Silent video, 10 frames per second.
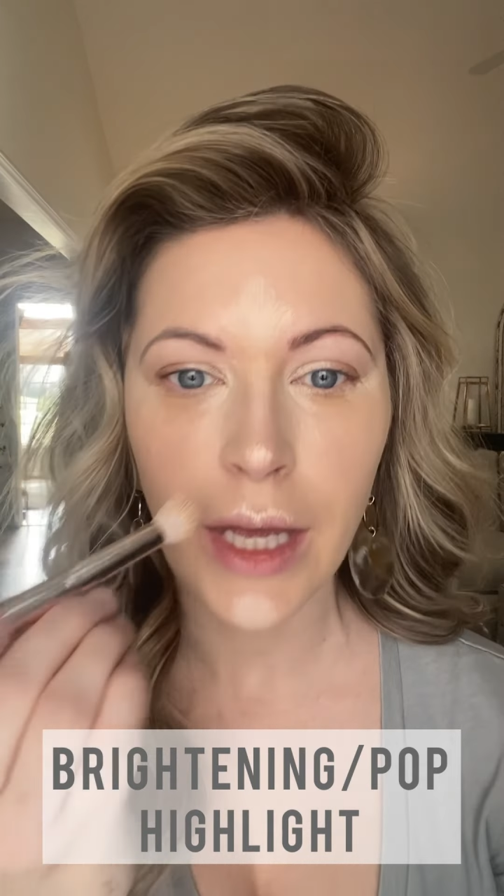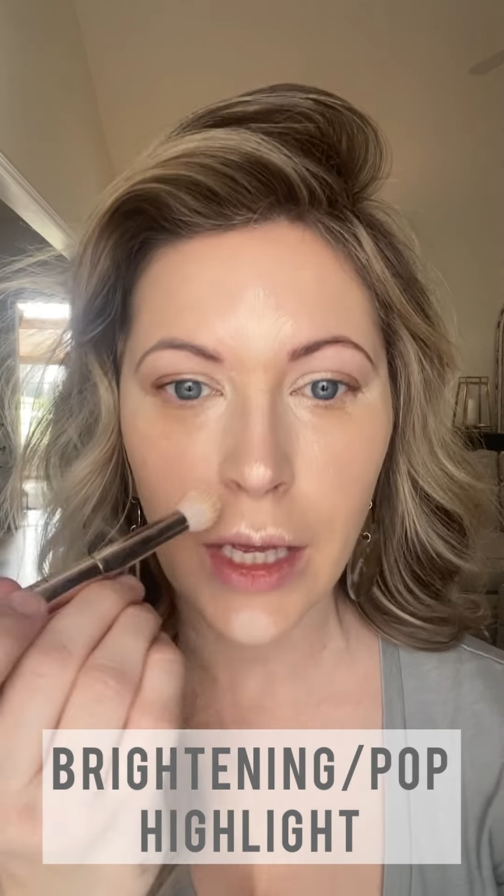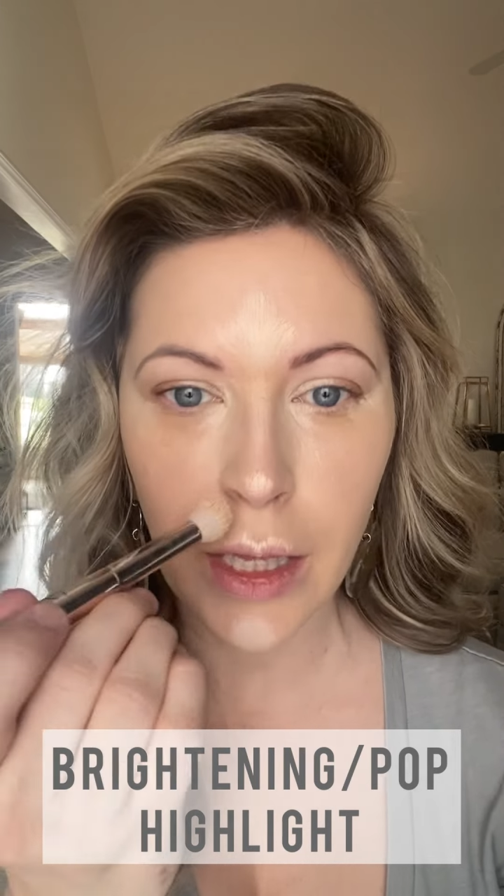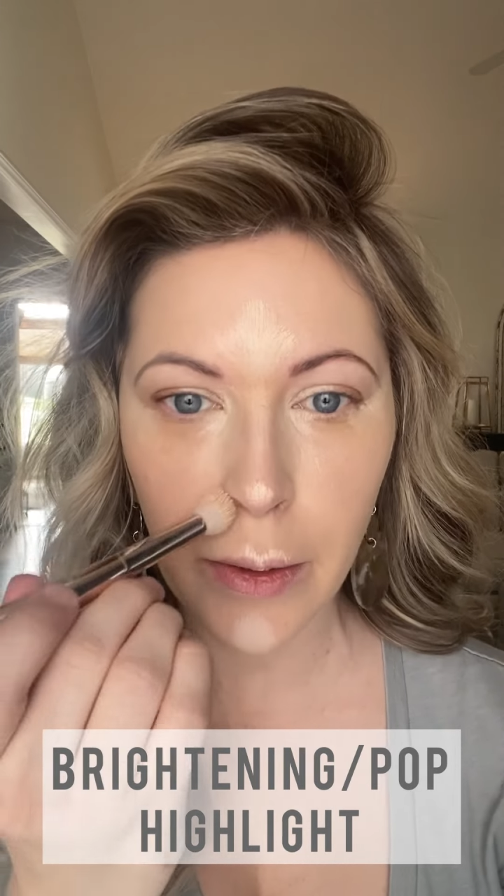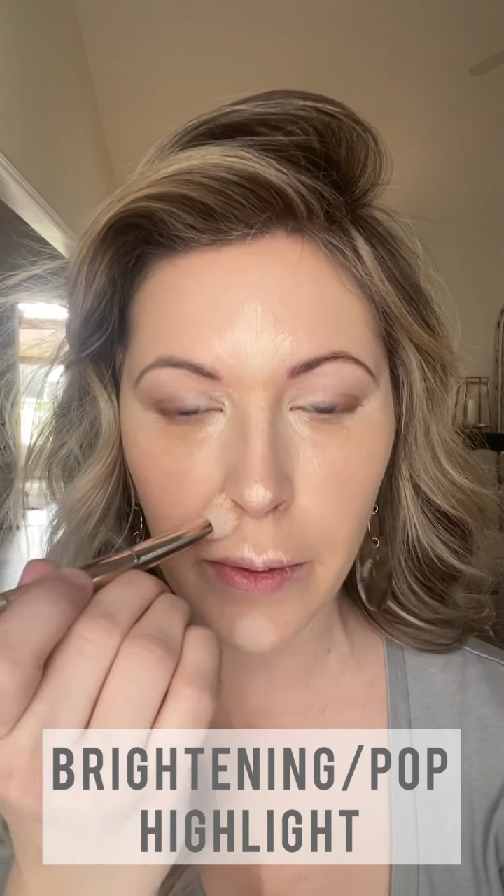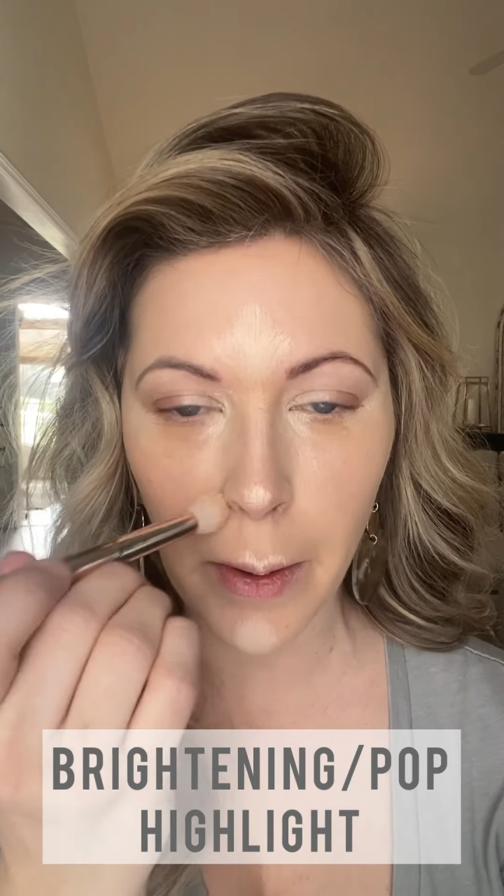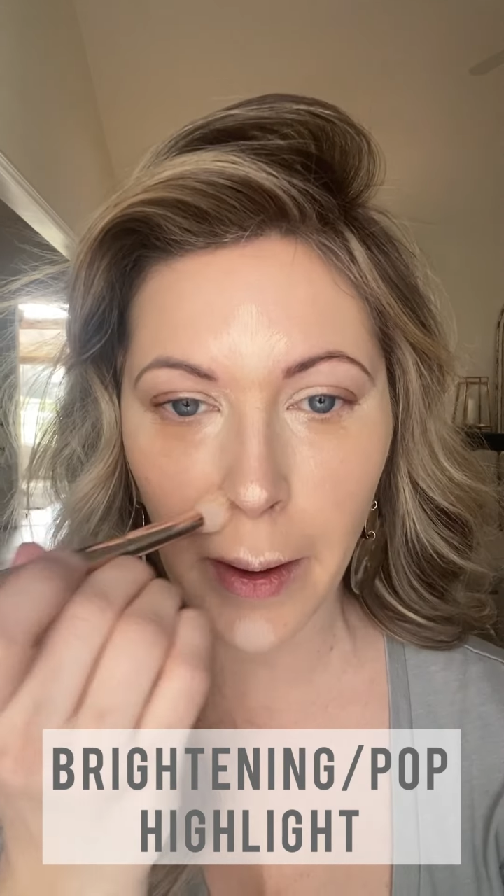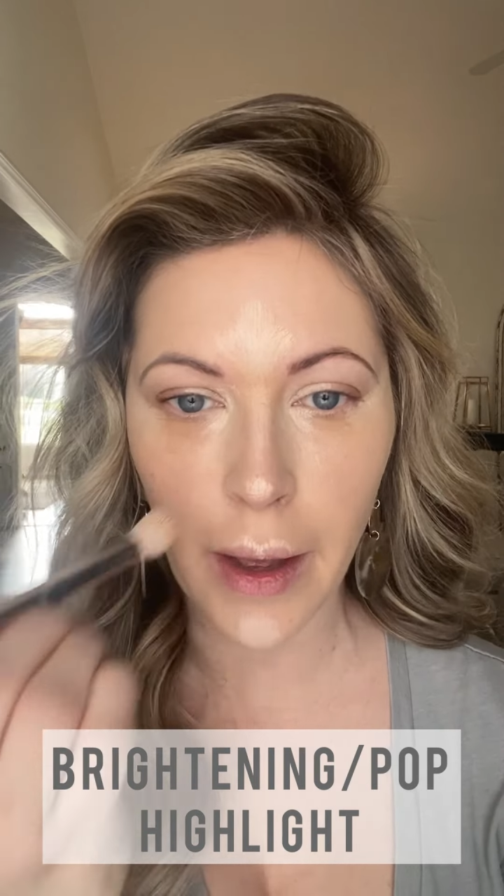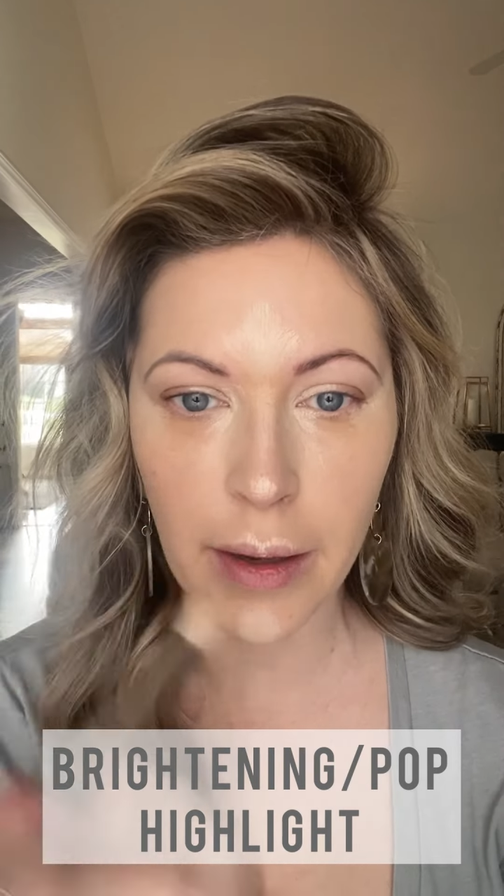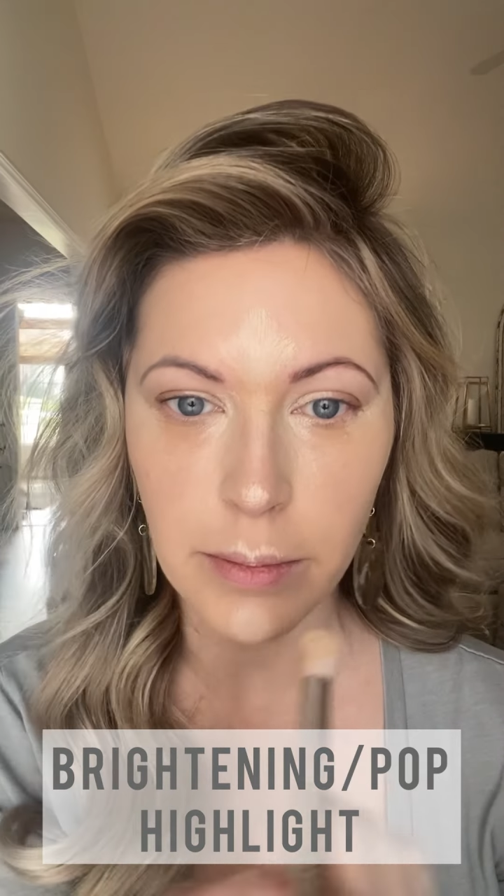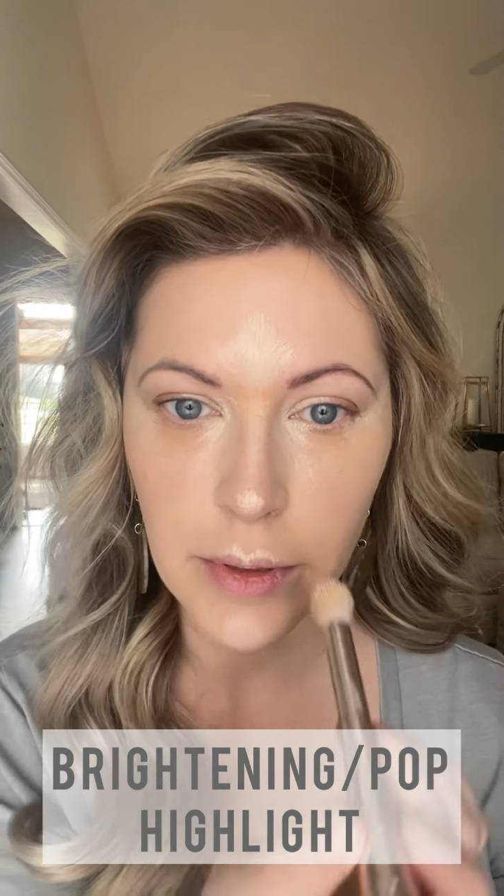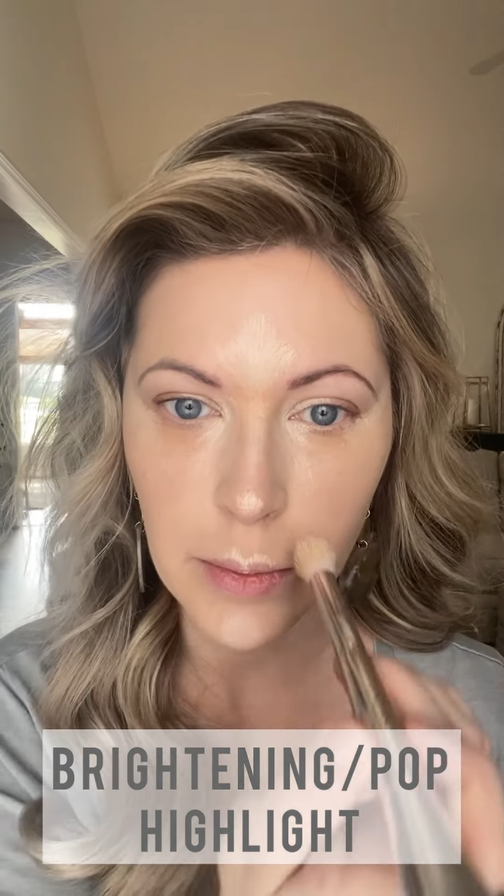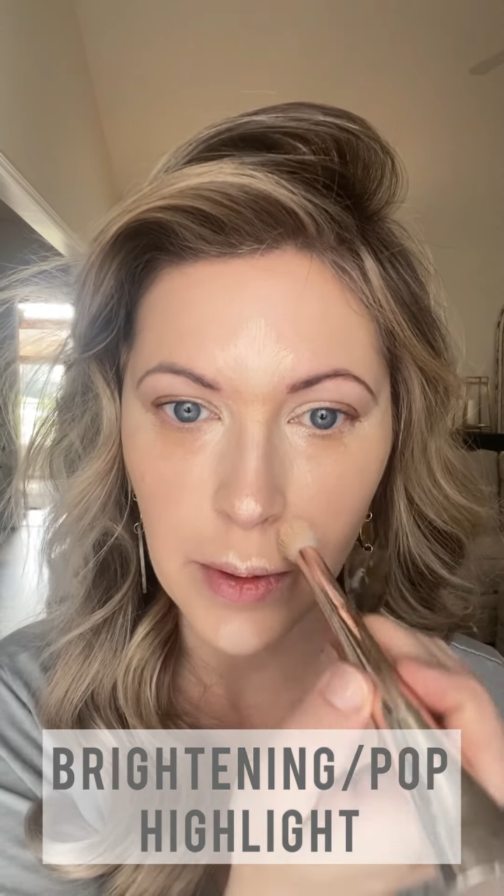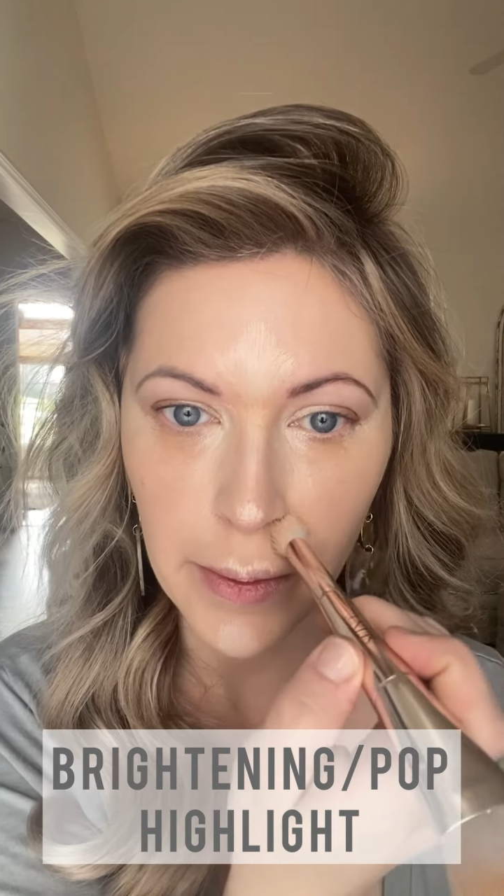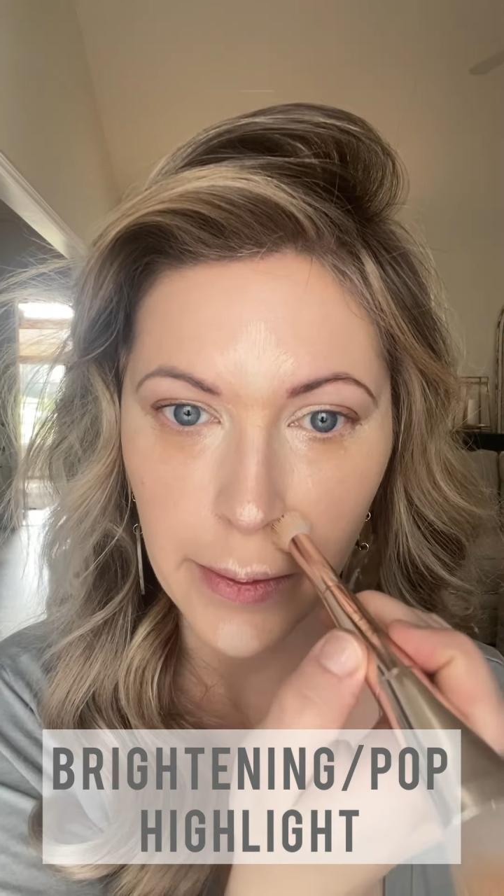It's okay,
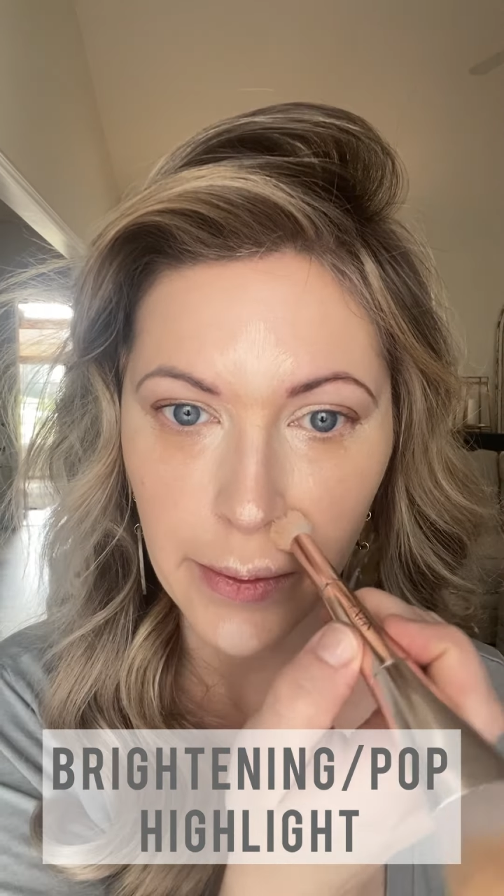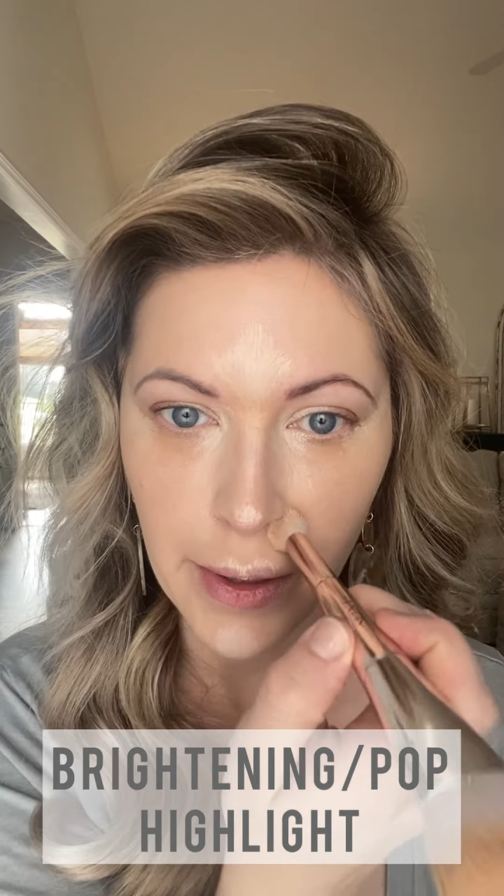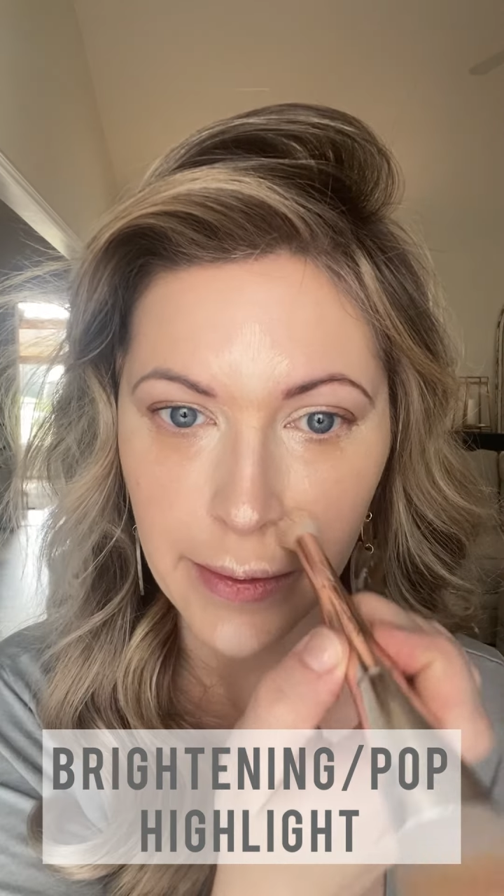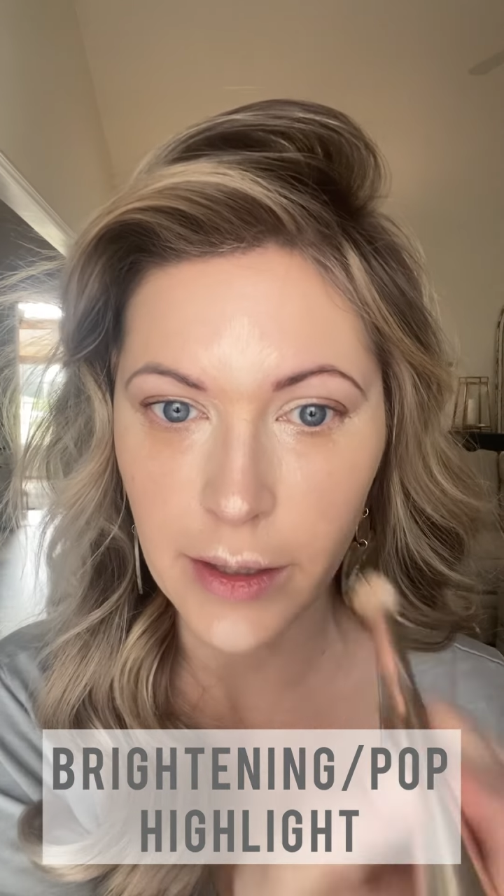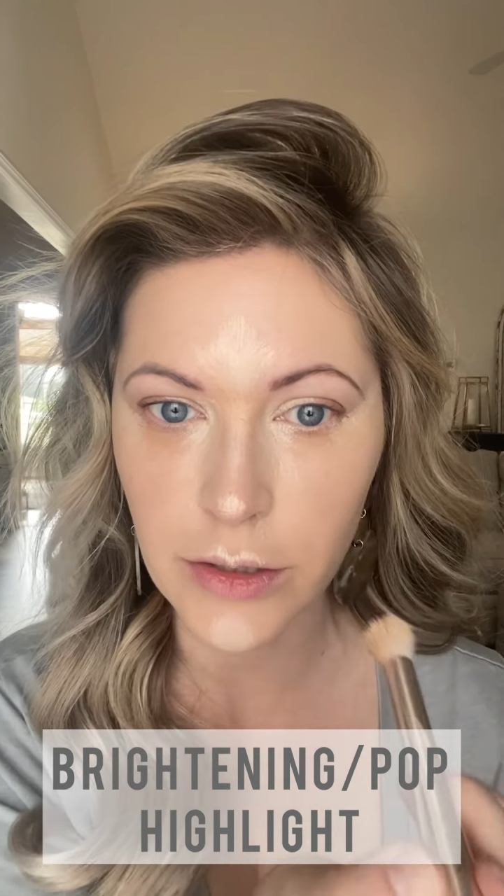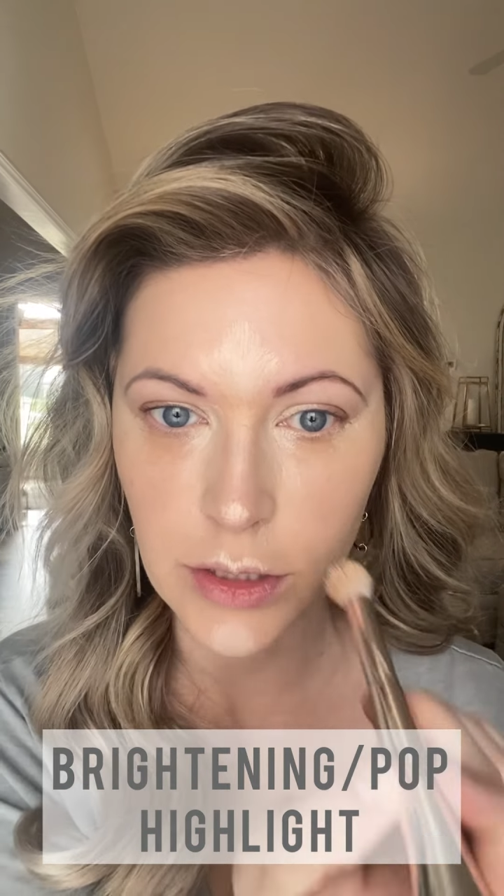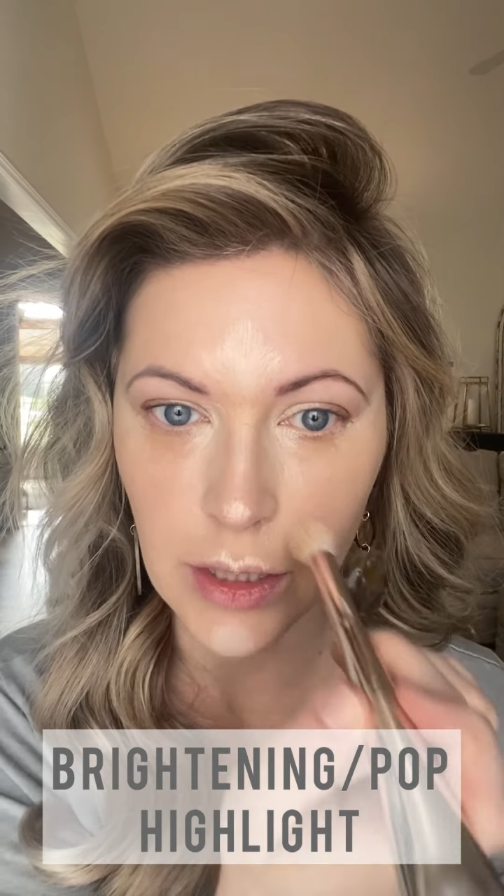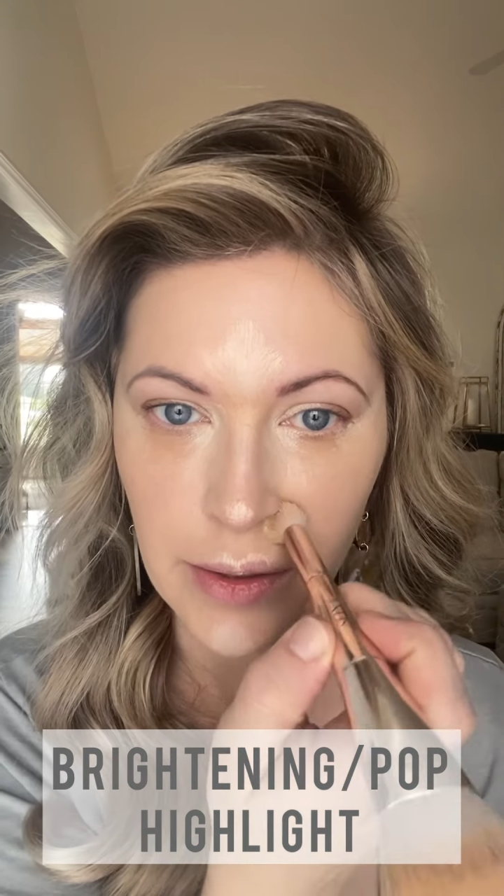put a little right there too.